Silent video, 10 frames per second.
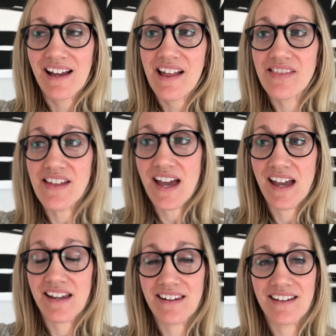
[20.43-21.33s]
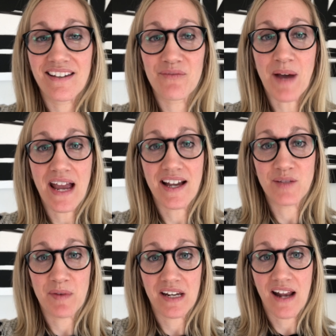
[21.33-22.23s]
Then, my
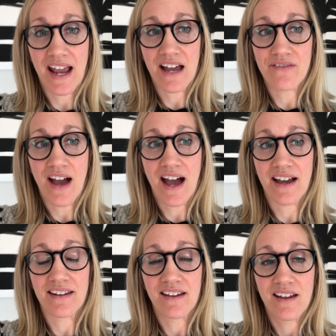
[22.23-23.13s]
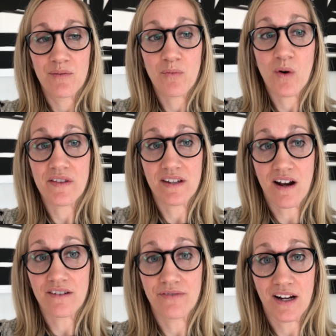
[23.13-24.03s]
husband and I have had more than
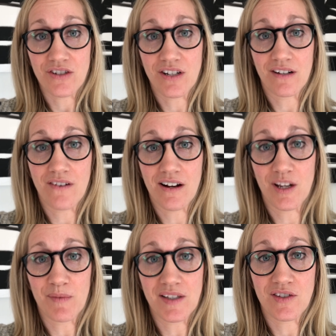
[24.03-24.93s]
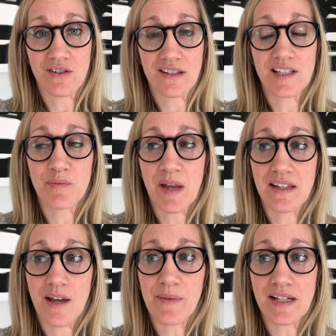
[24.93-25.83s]
our fair share of arguments during this
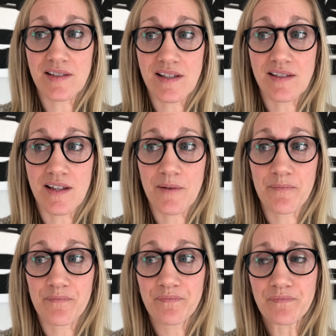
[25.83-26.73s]
pandemic season.